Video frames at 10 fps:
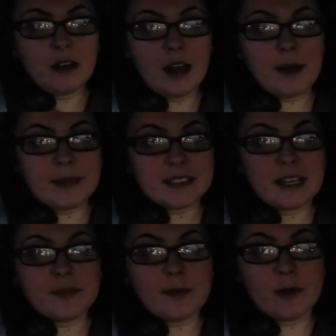I'm
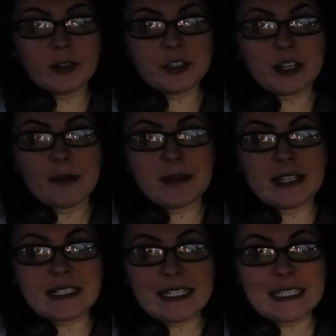excited for my orange drink. I've
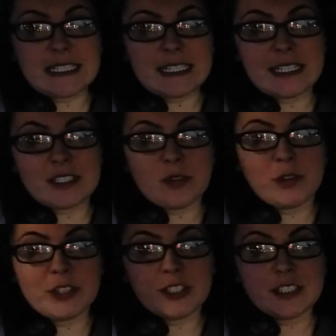been addicted to these
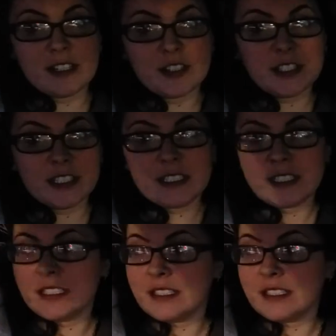orange slushies.